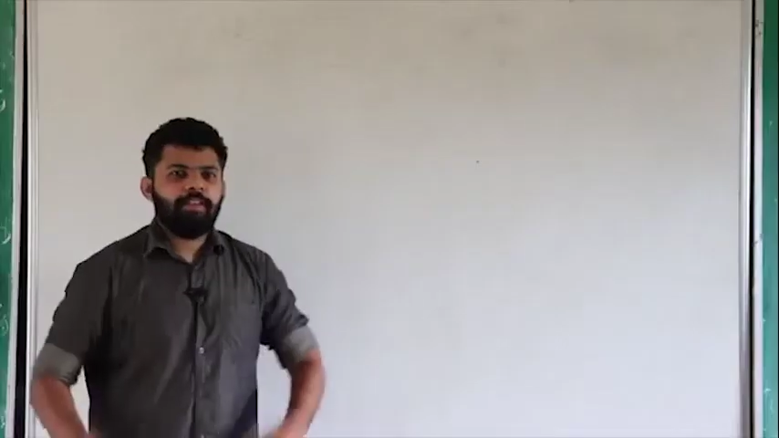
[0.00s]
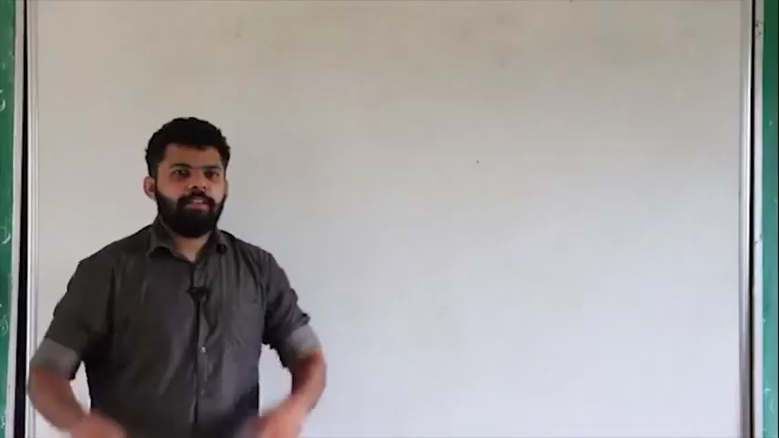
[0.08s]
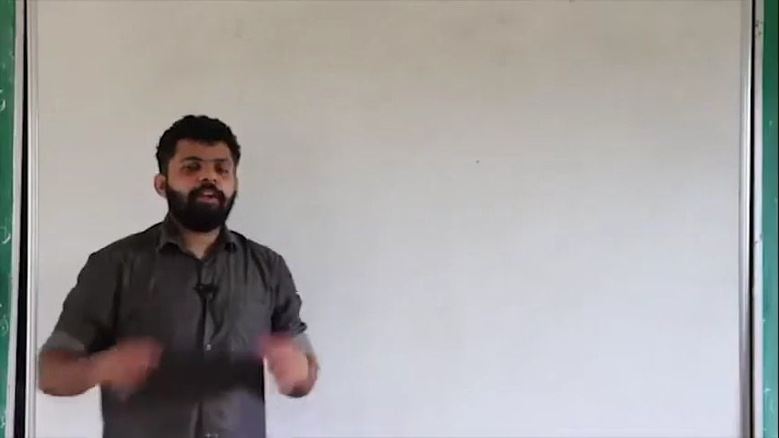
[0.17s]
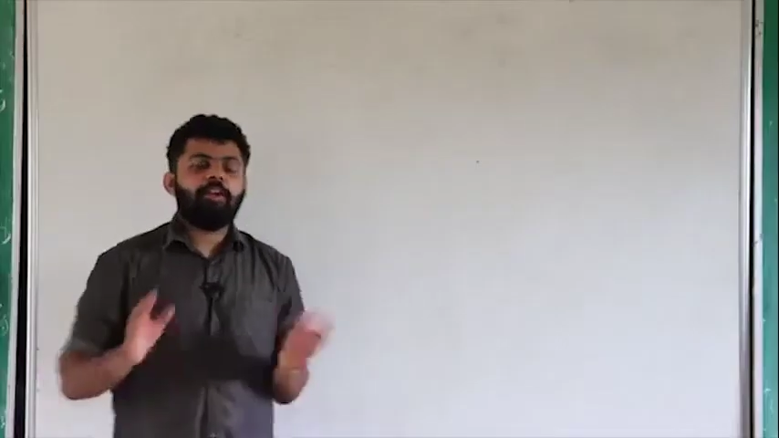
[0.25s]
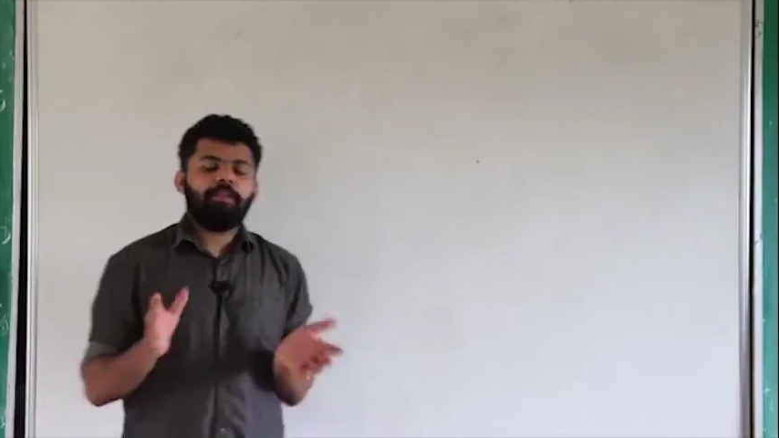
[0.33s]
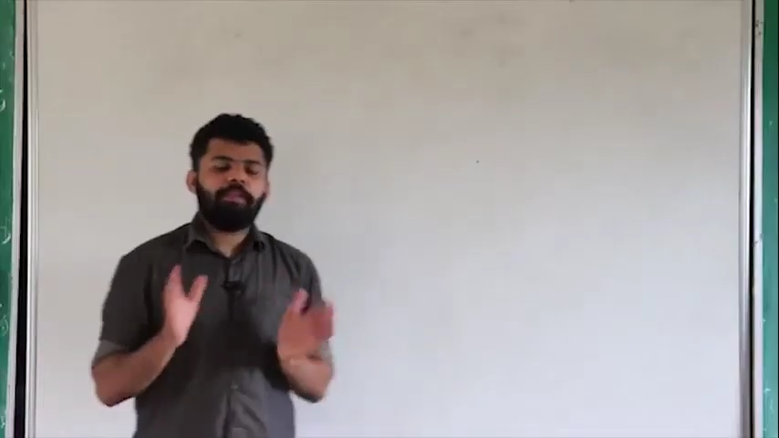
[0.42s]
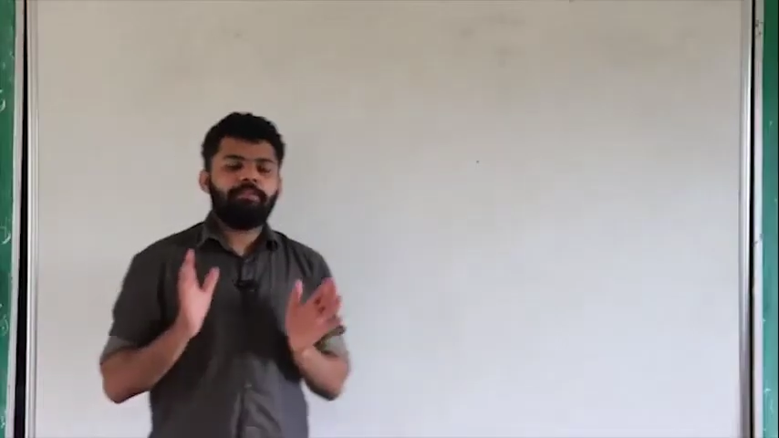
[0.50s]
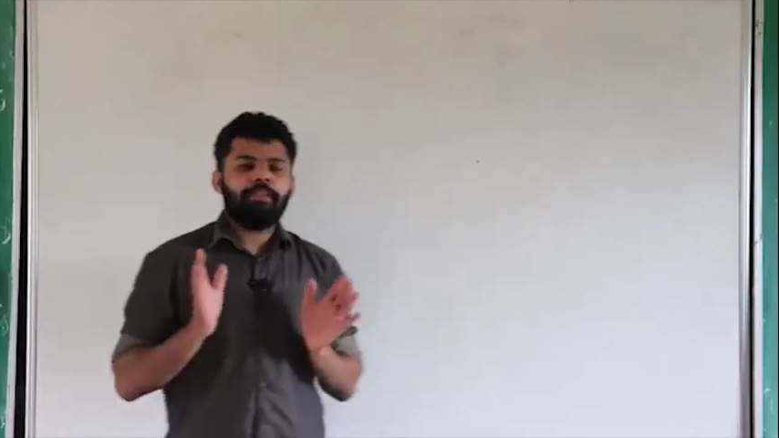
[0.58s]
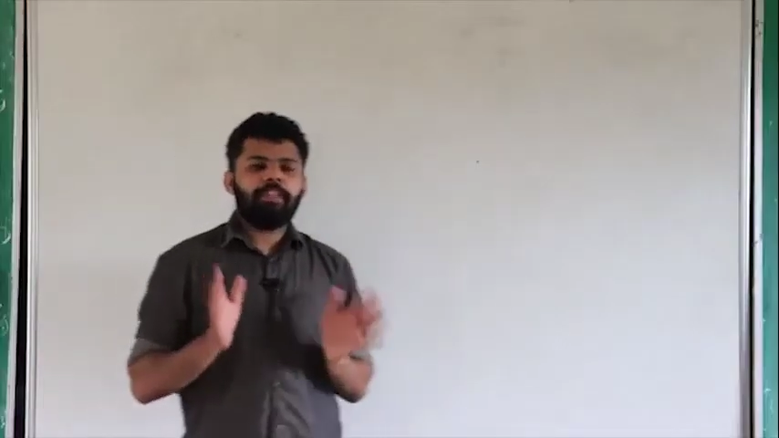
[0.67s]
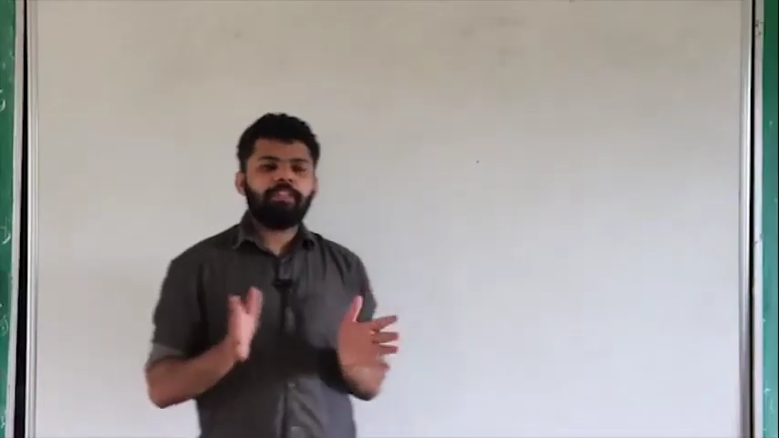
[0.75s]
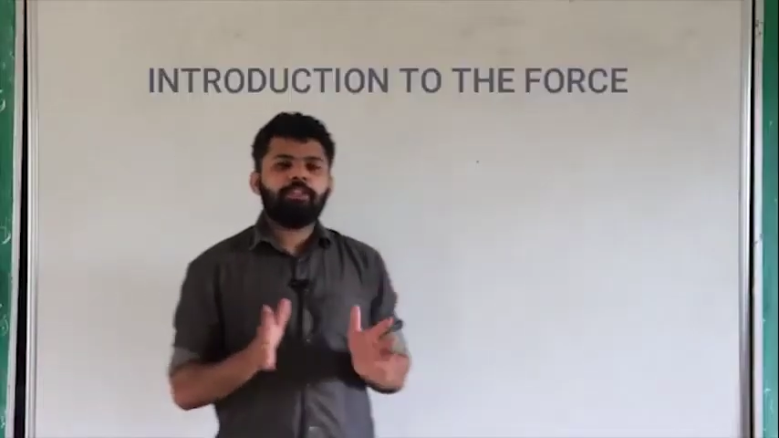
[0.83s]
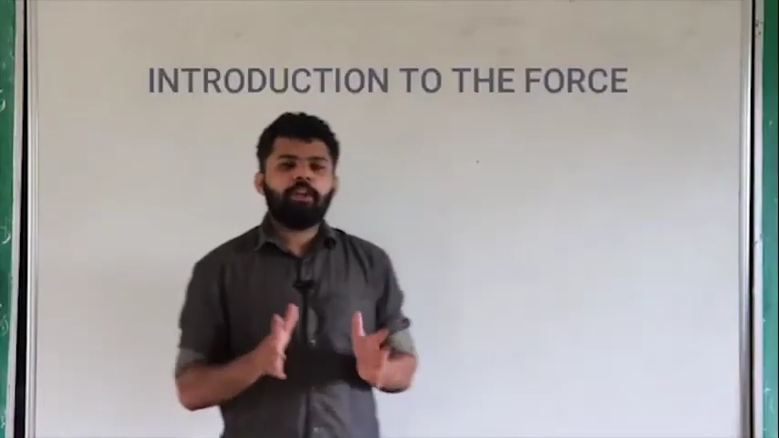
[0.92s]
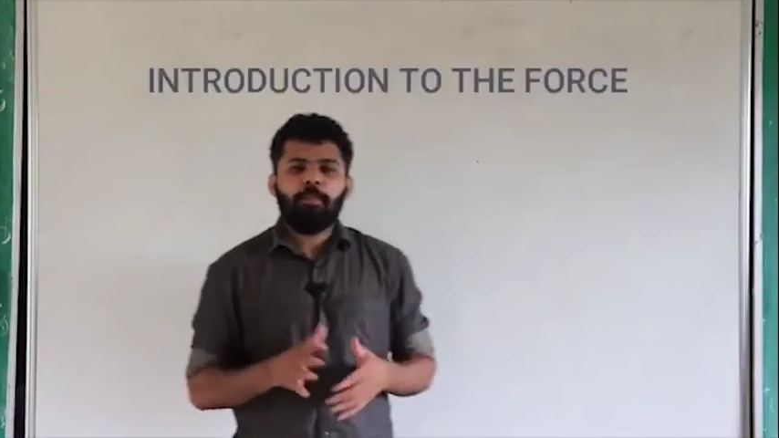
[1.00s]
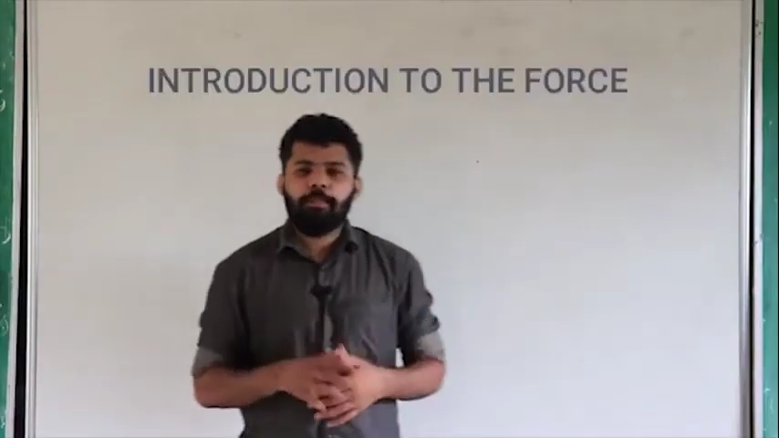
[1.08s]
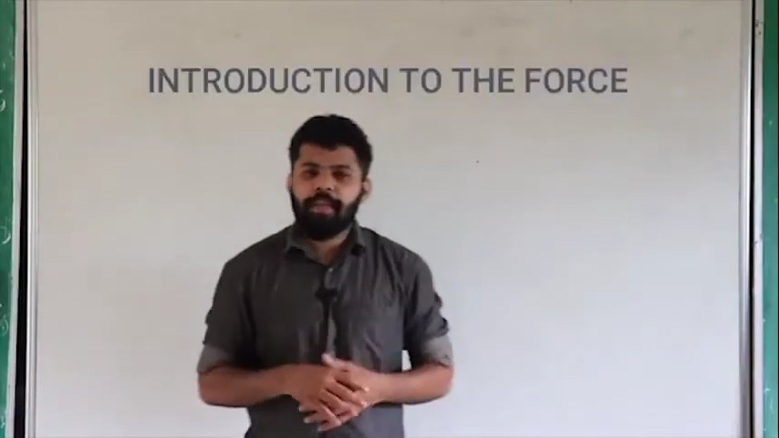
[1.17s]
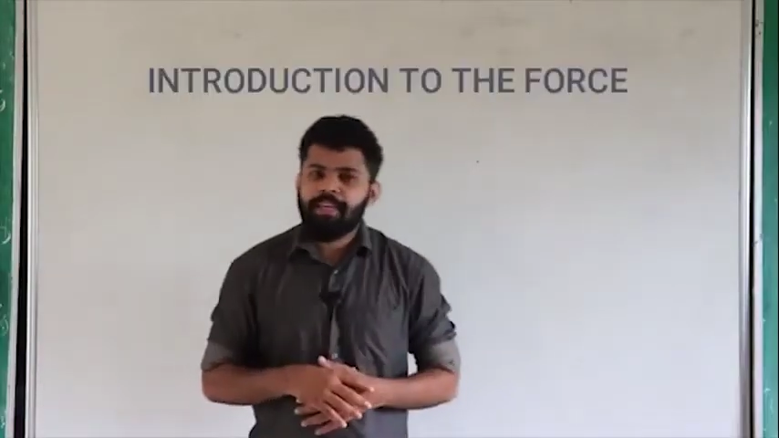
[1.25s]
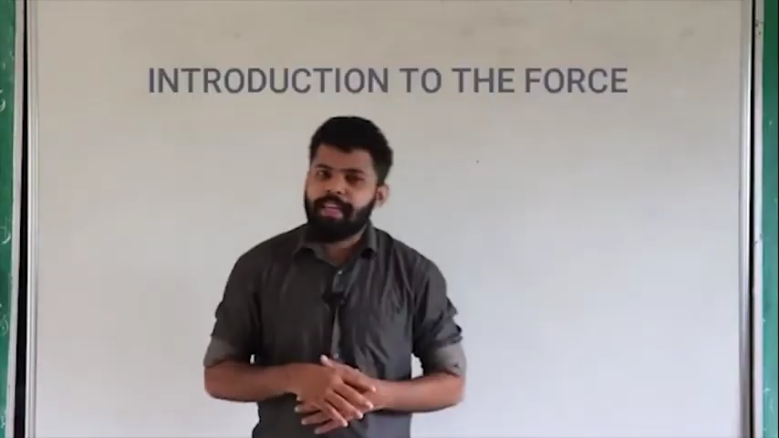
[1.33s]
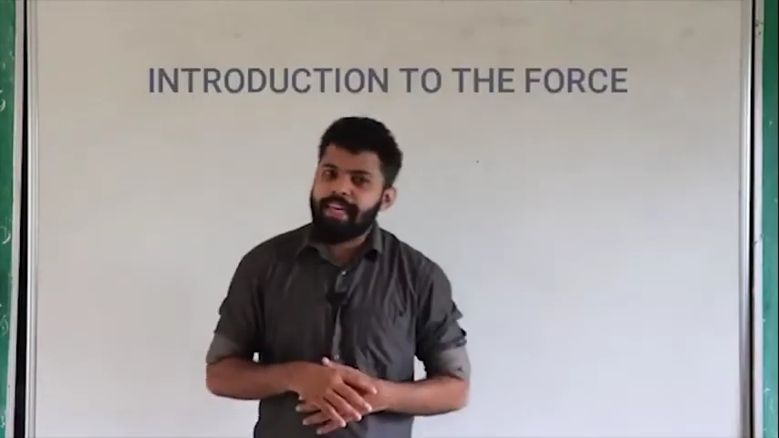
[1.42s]
So our first
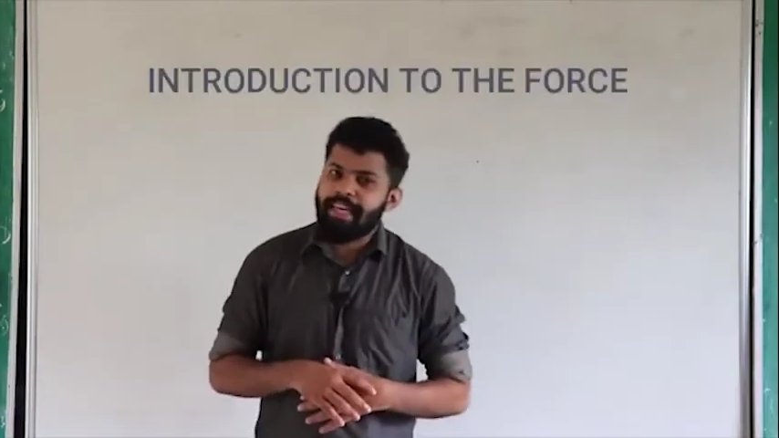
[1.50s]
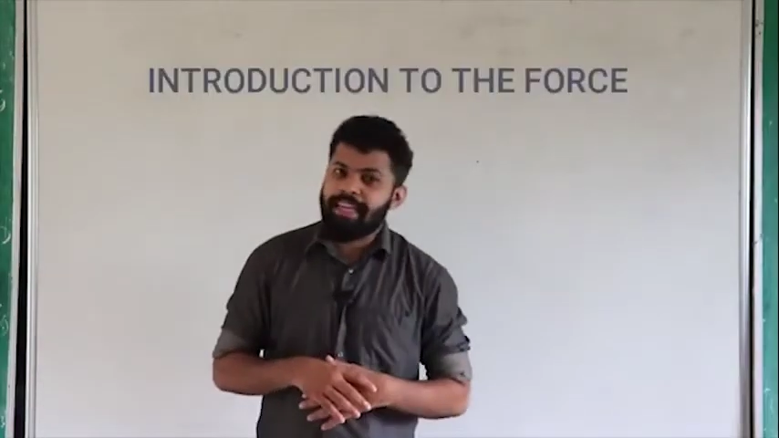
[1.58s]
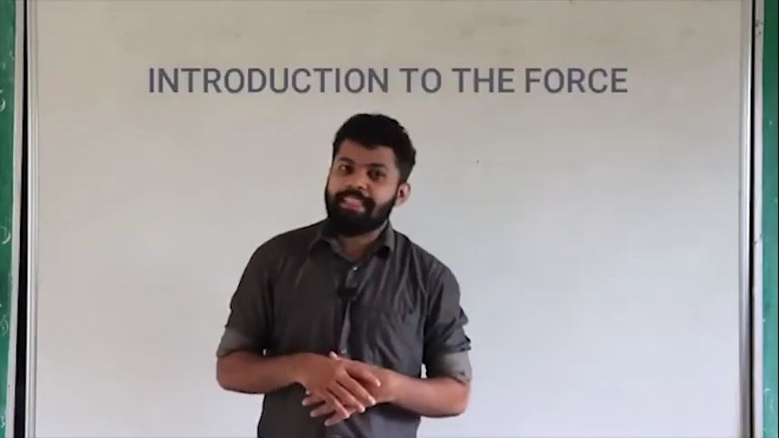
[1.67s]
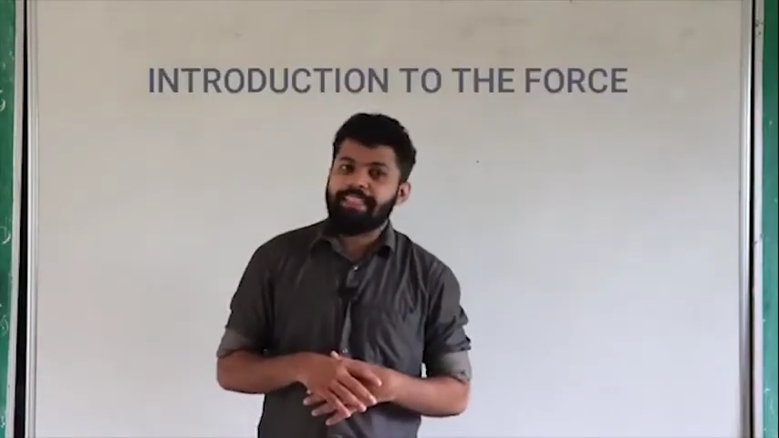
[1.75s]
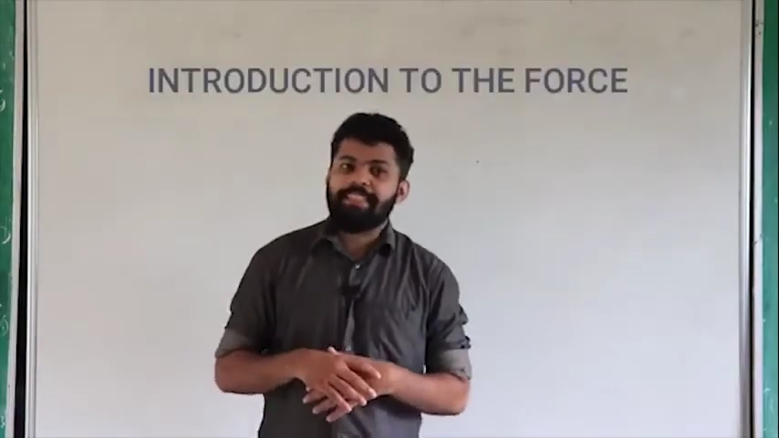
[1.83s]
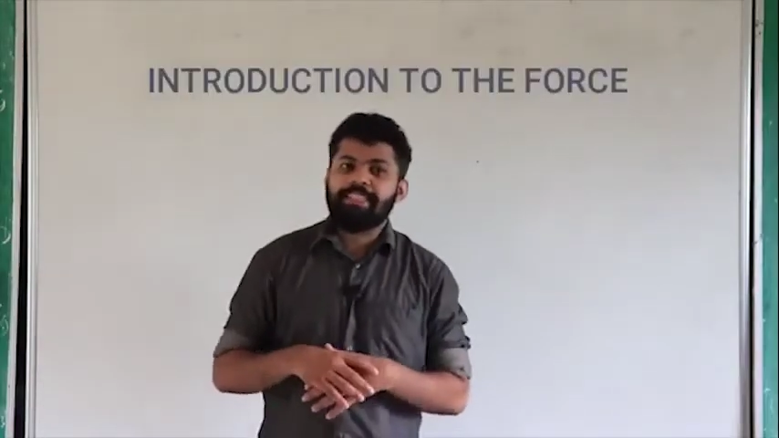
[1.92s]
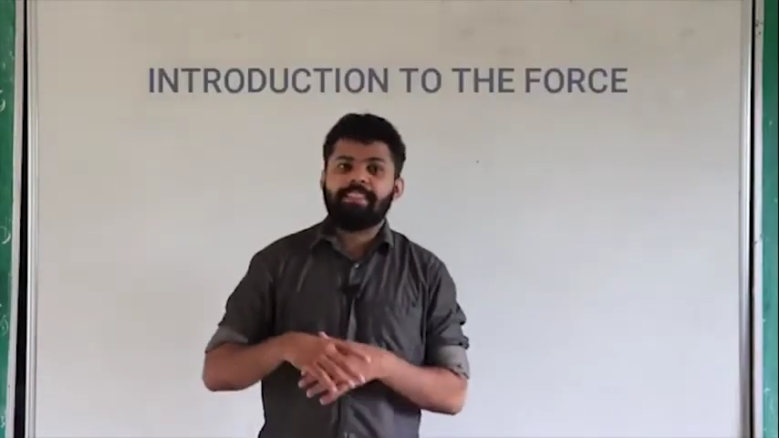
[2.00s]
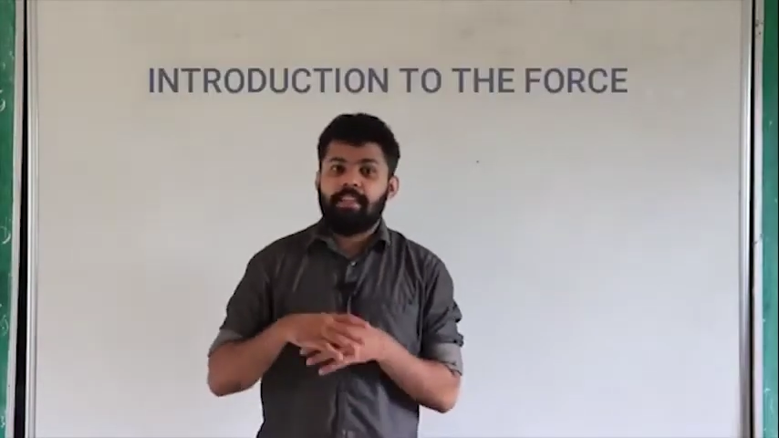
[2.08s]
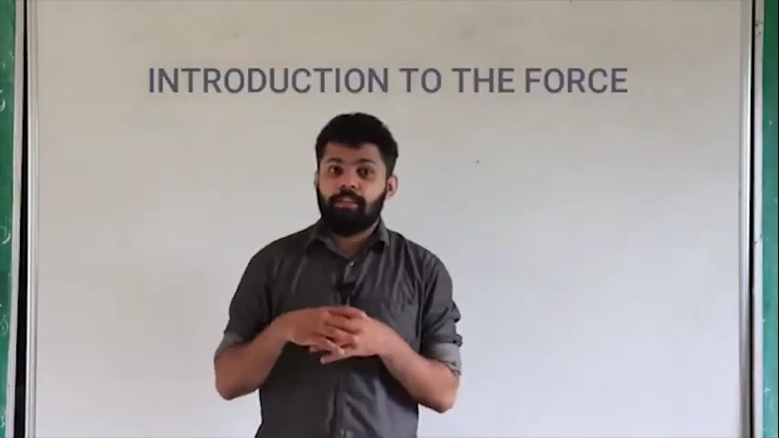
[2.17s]
topic is